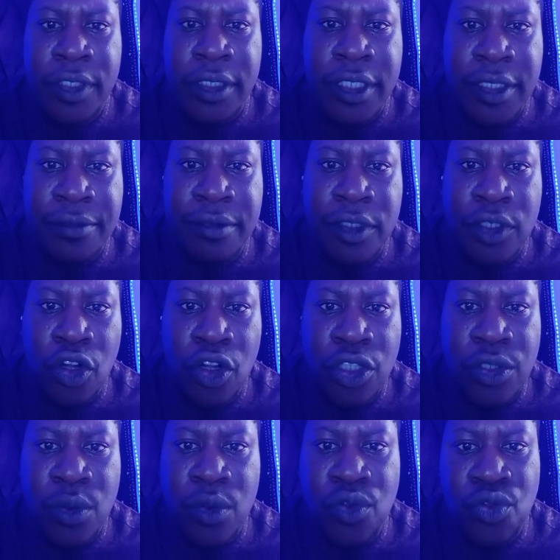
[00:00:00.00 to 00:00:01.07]

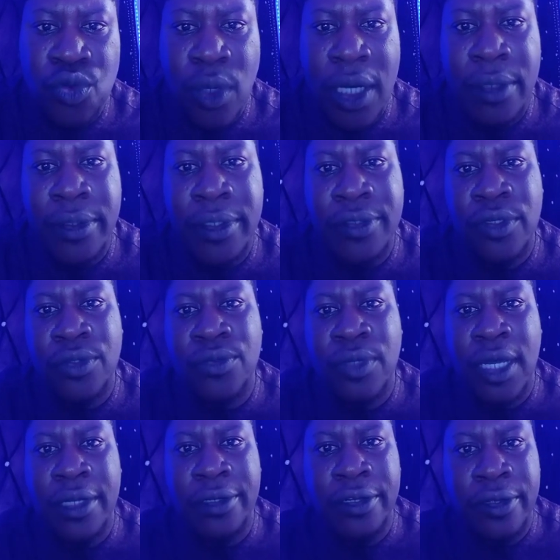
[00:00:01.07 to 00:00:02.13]
Difficulty with swallowing is
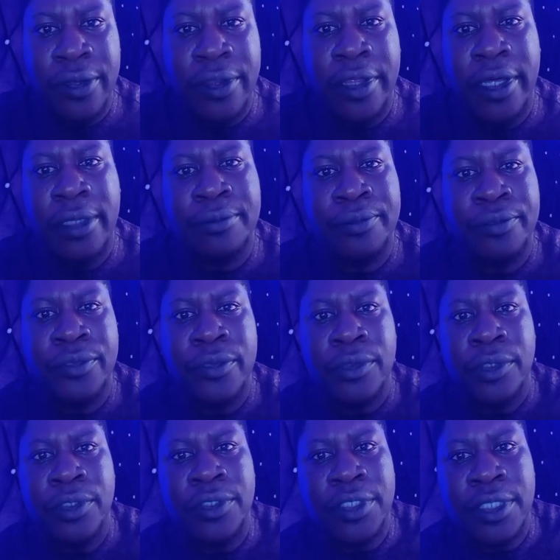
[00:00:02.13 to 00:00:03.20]
also another
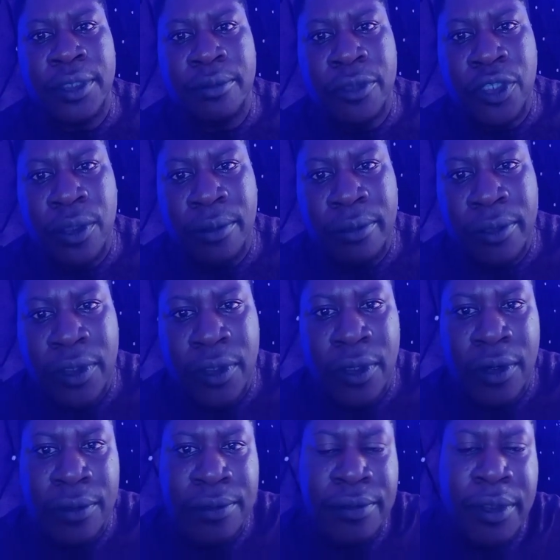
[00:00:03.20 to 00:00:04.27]
symptom
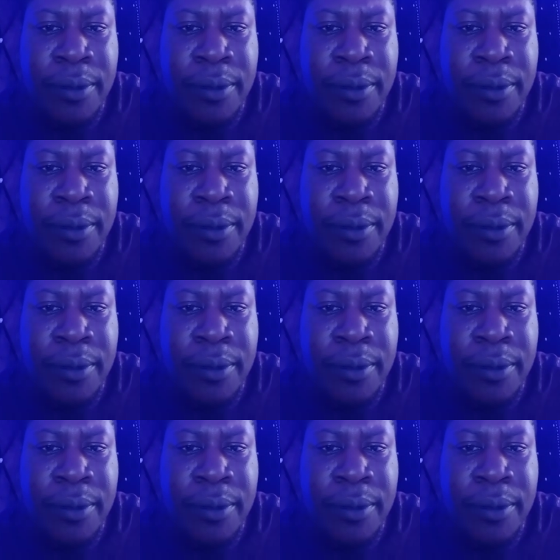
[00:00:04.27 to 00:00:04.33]
of